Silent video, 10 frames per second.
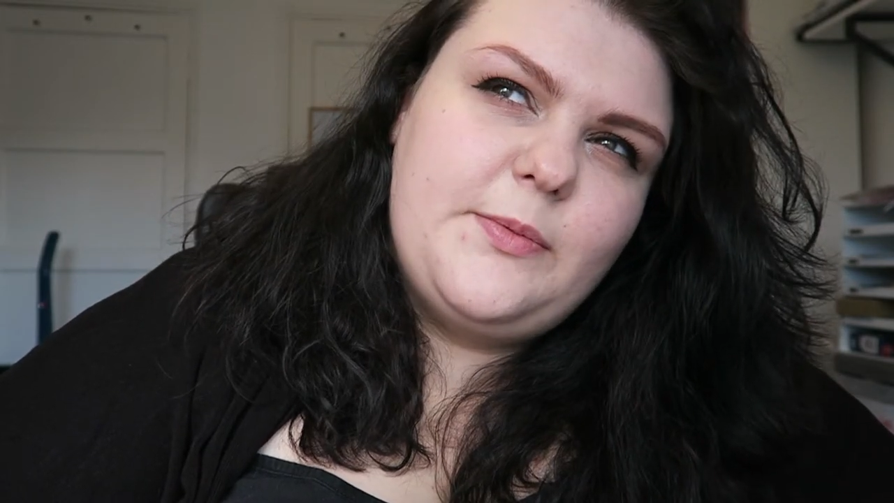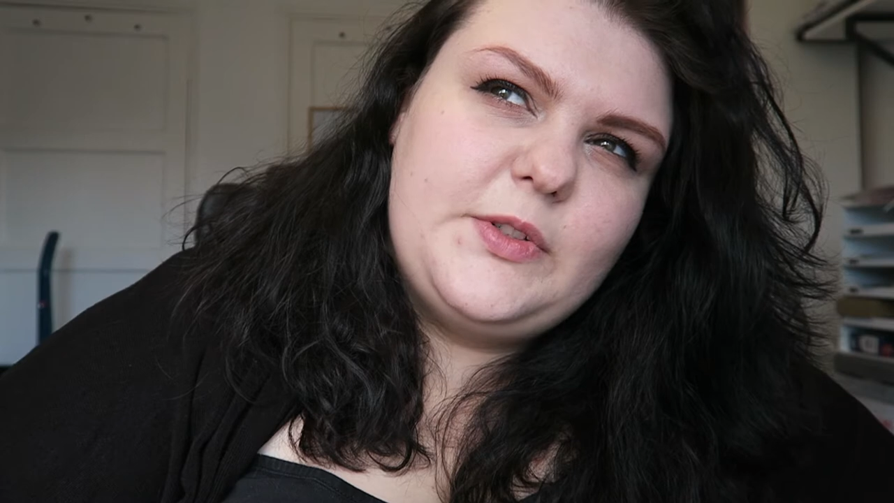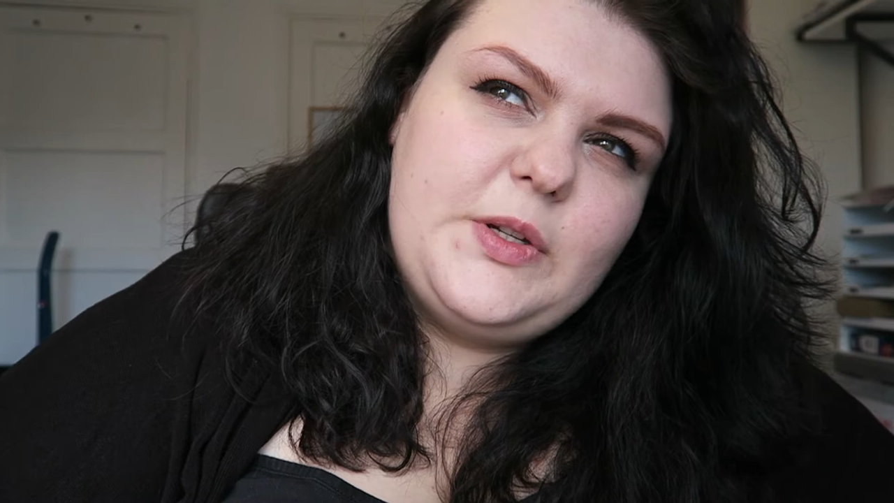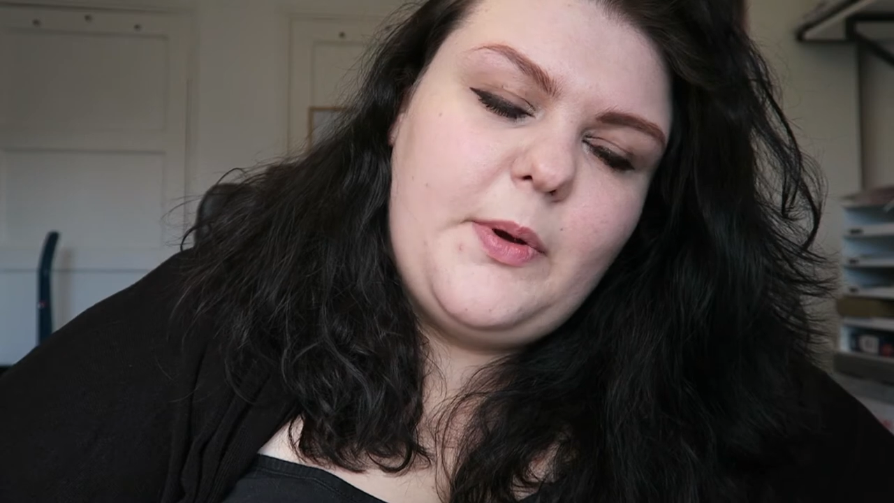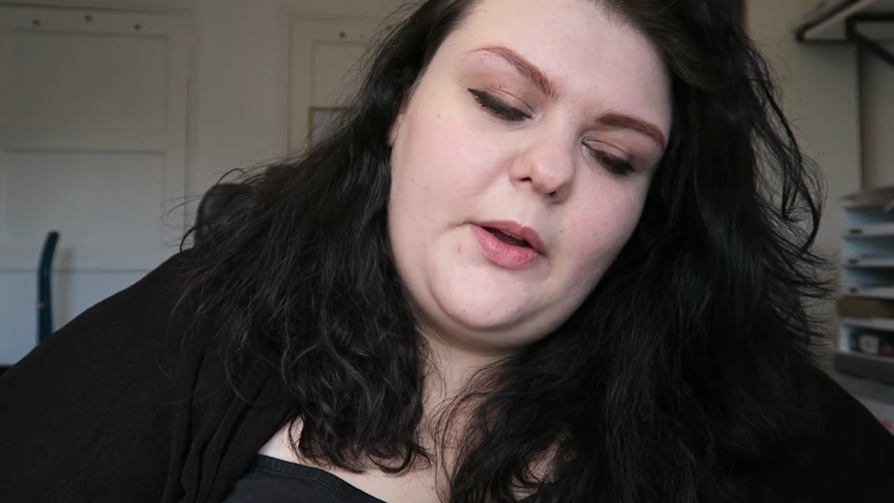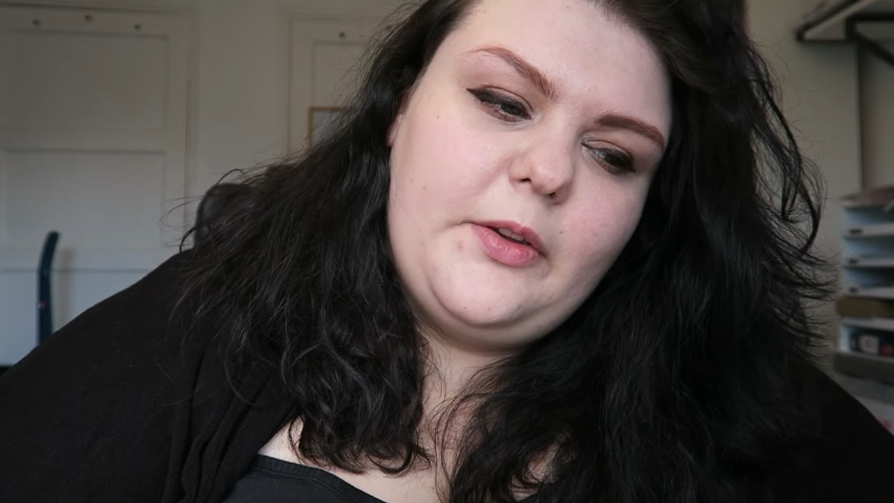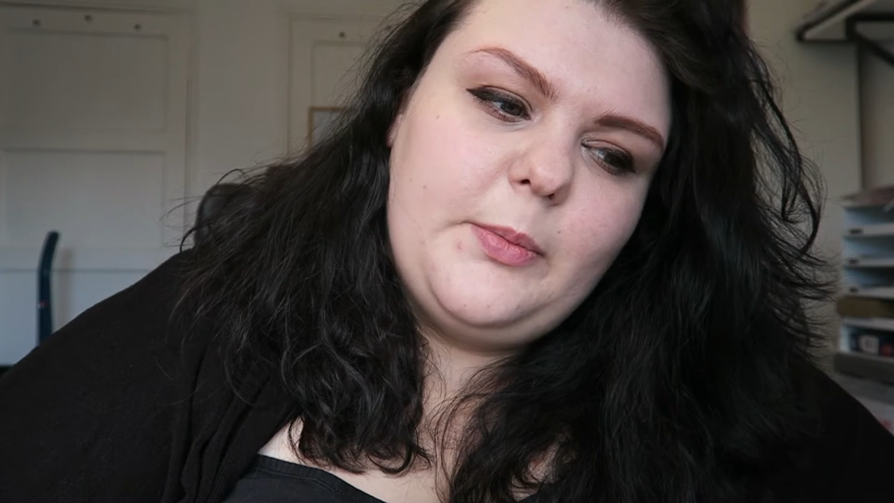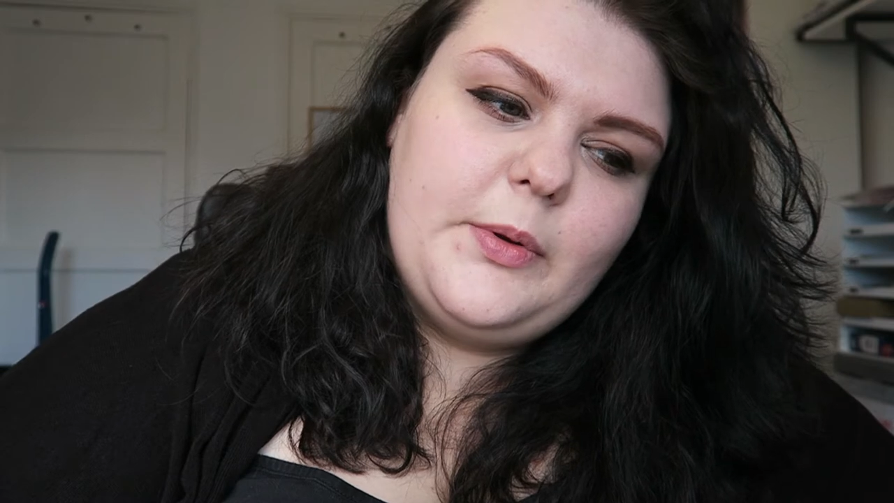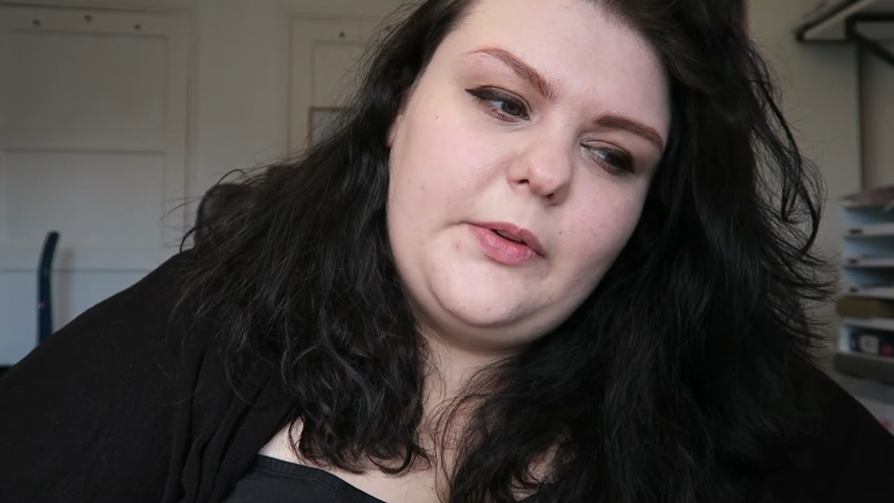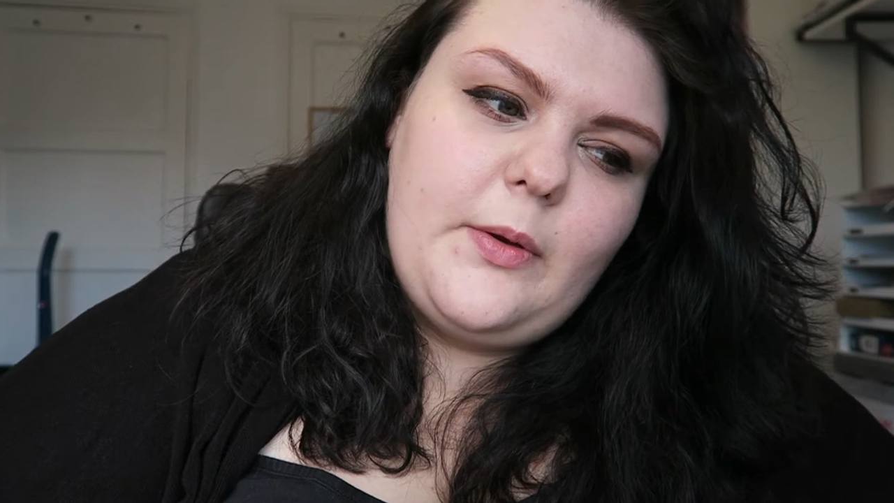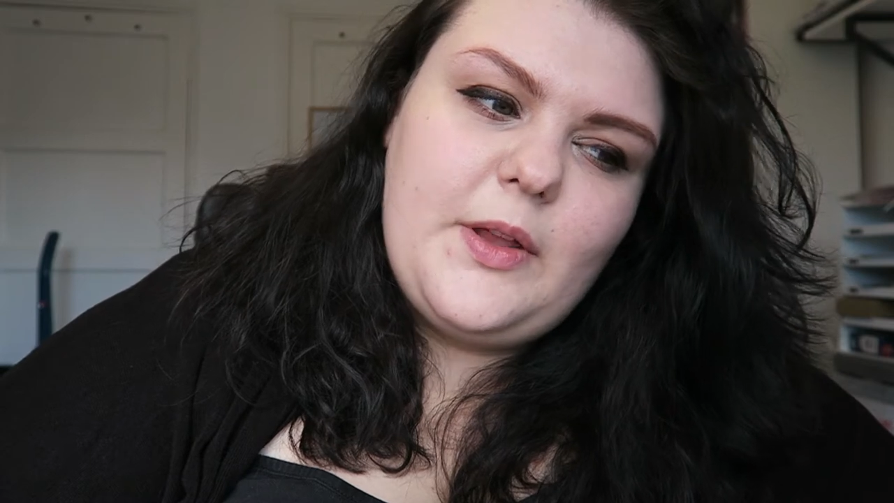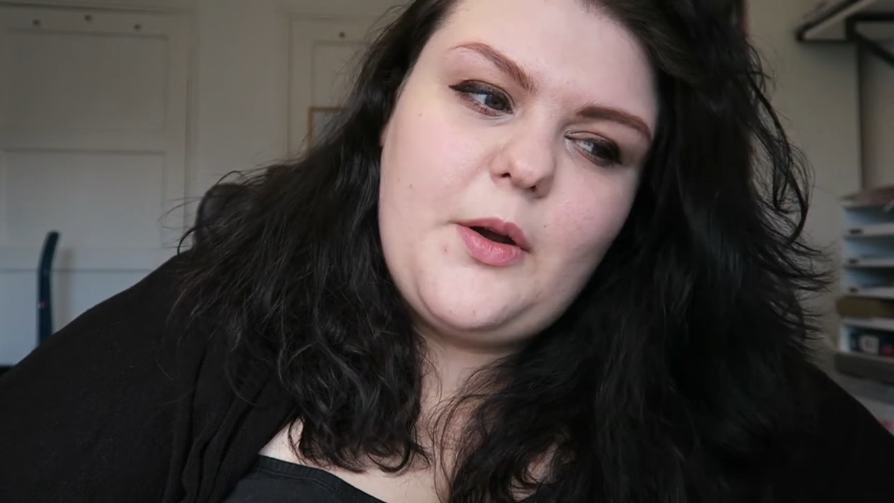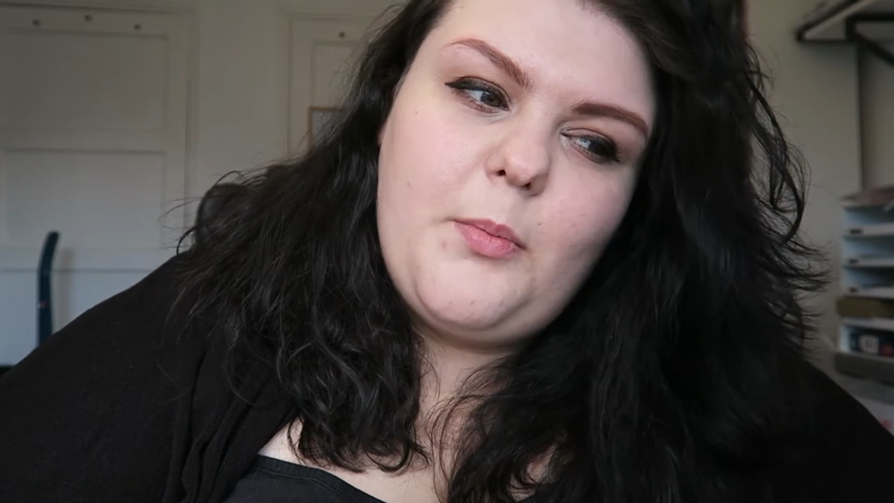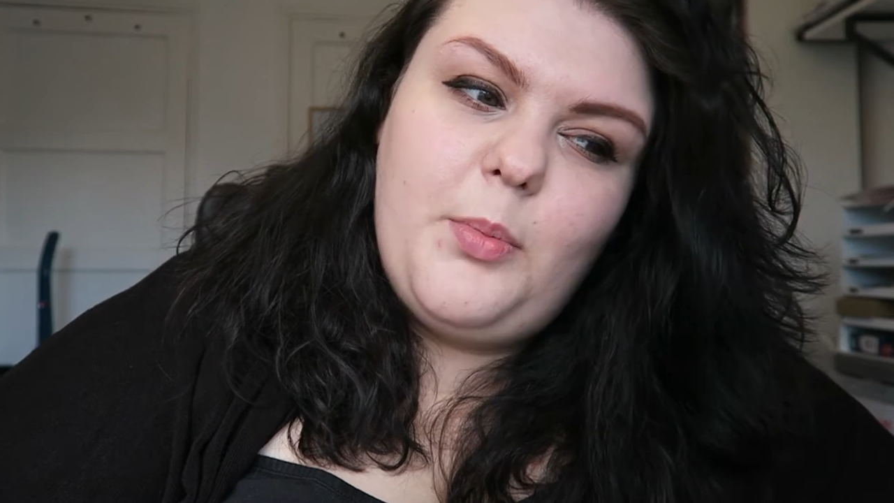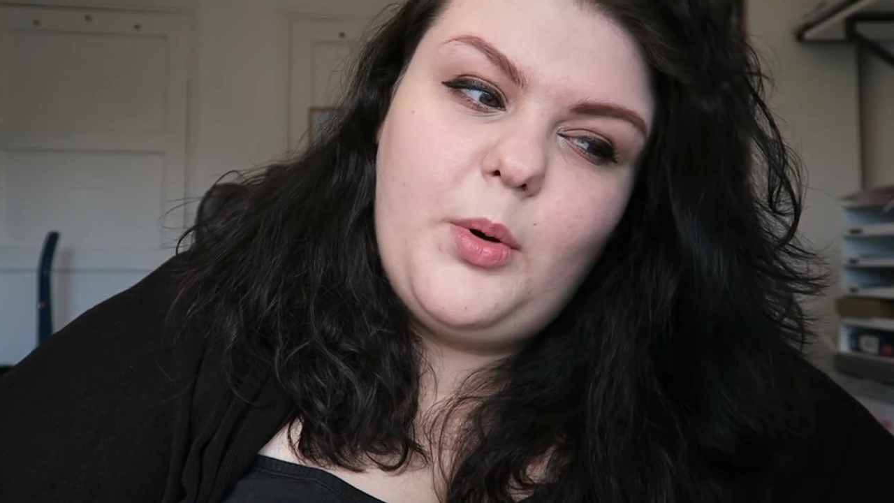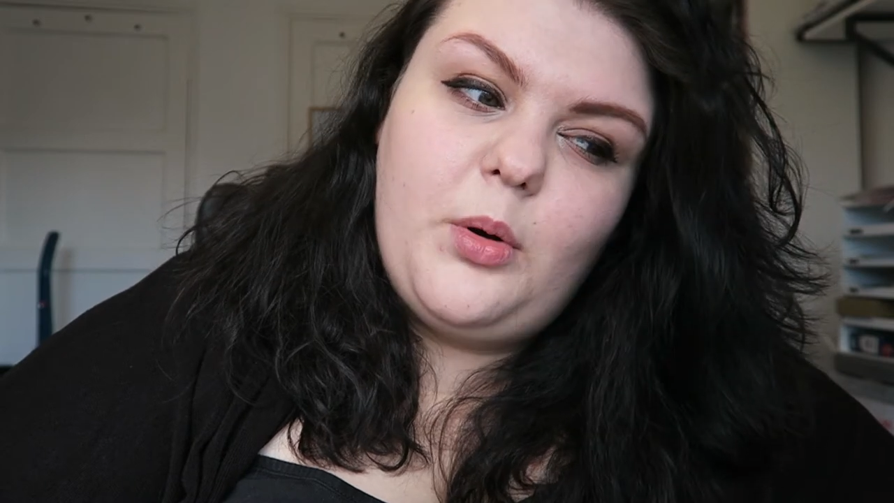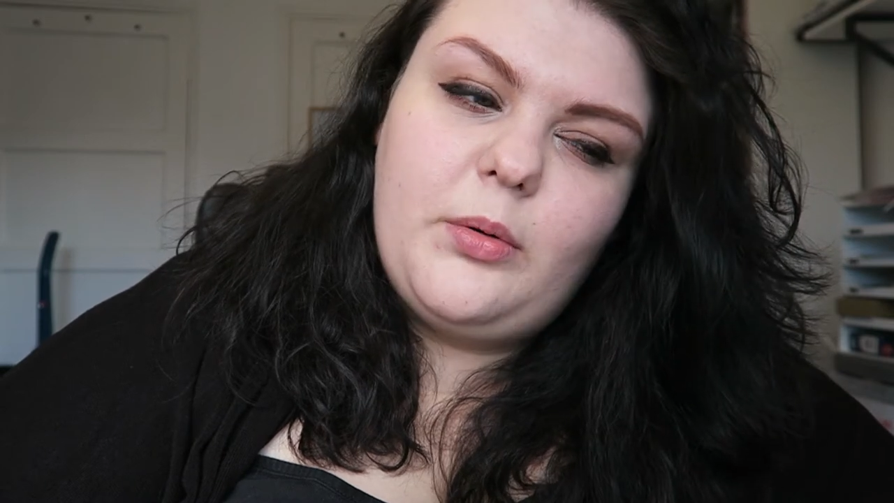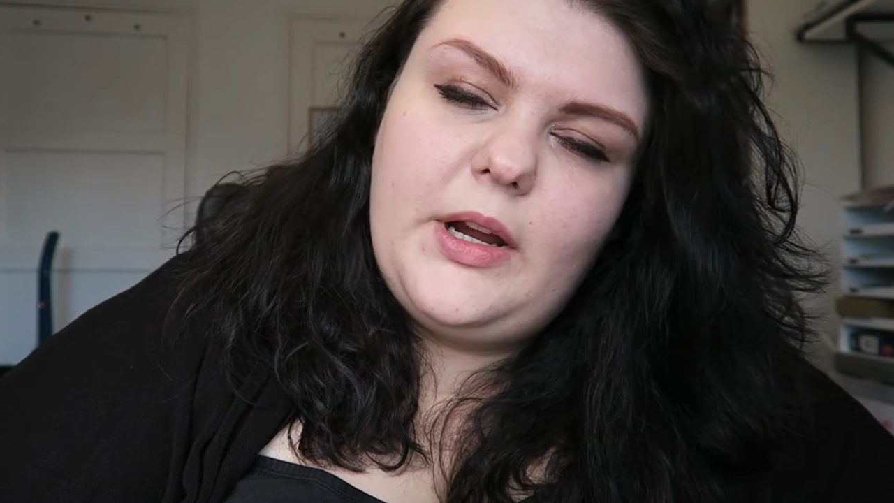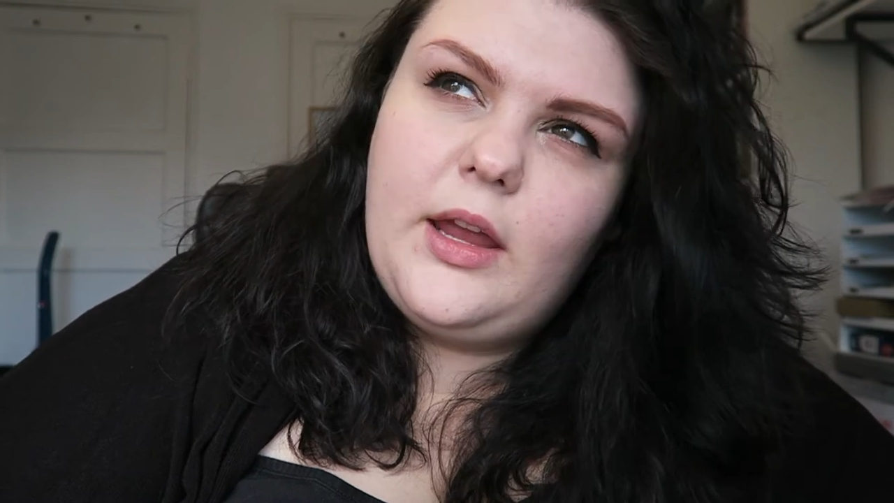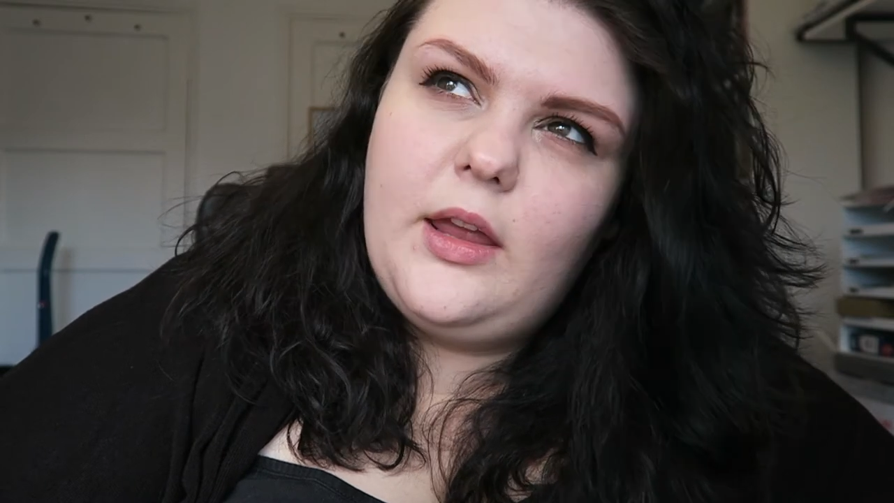as much as possible so they're not
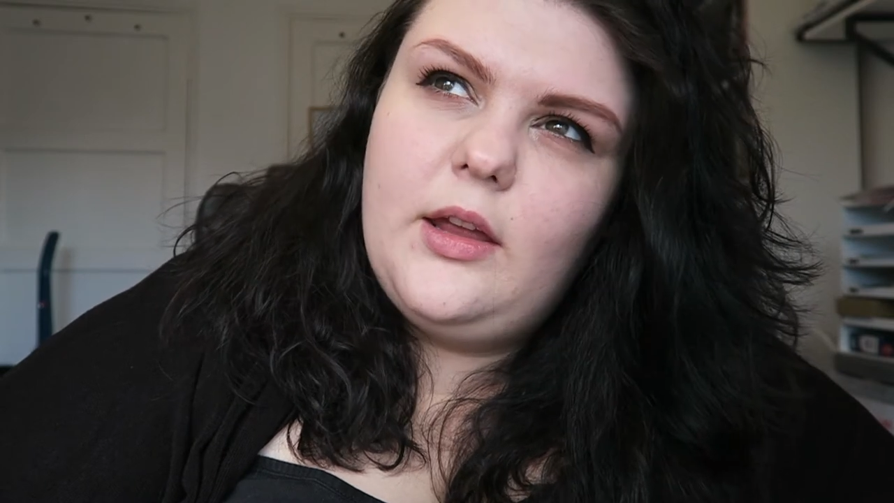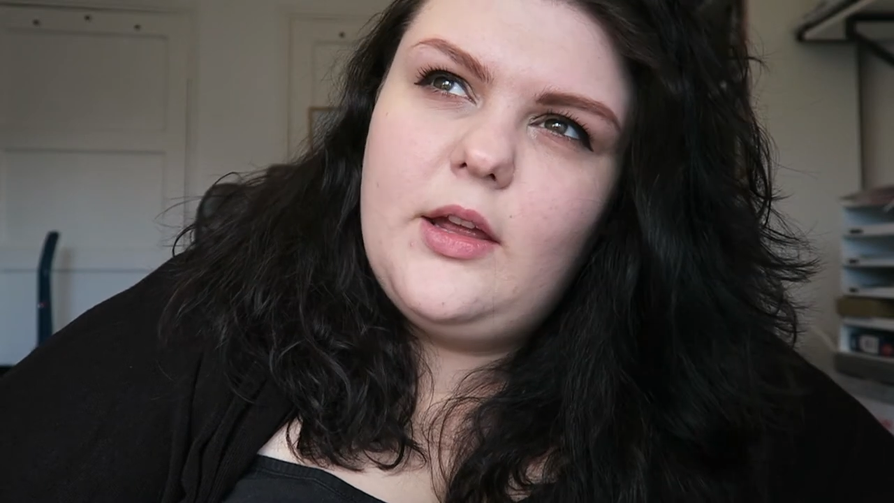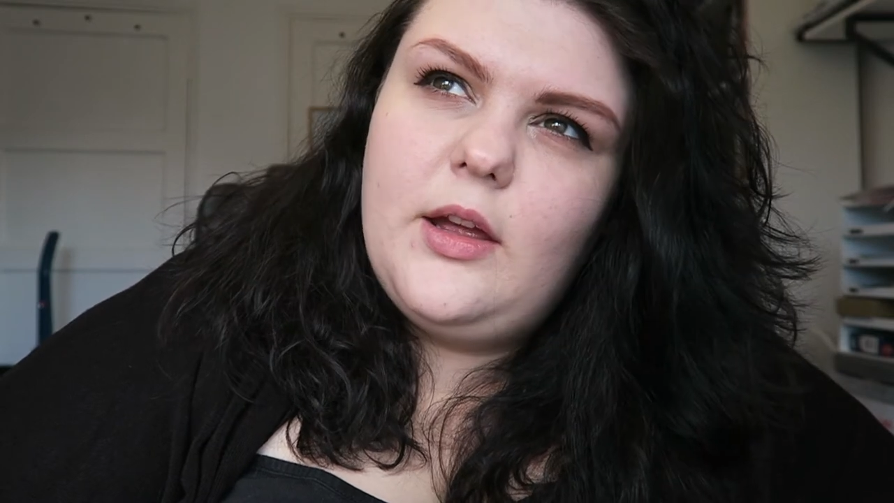boring,